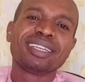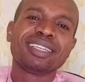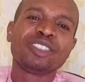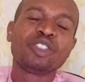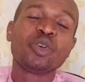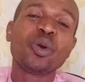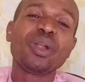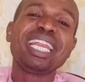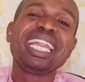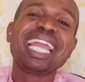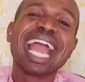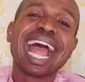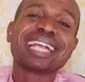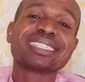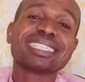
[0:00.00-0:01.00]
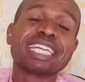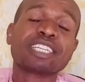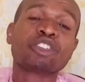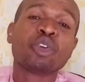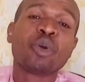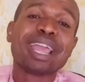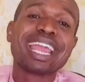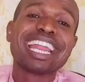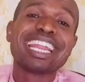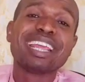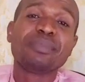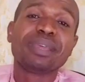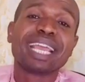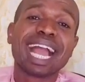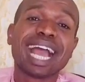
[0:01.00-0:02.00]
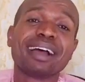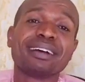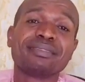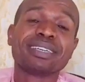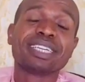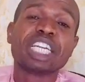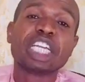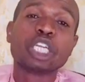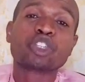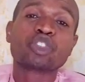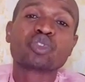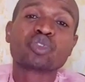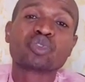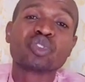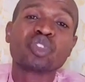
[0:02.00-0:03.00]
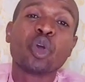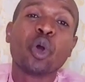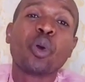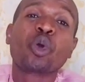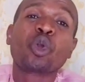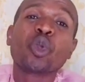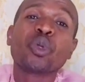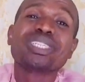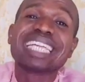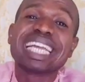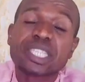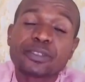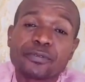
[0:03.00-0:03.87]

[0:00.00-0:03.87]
the only access your enemy have is your closest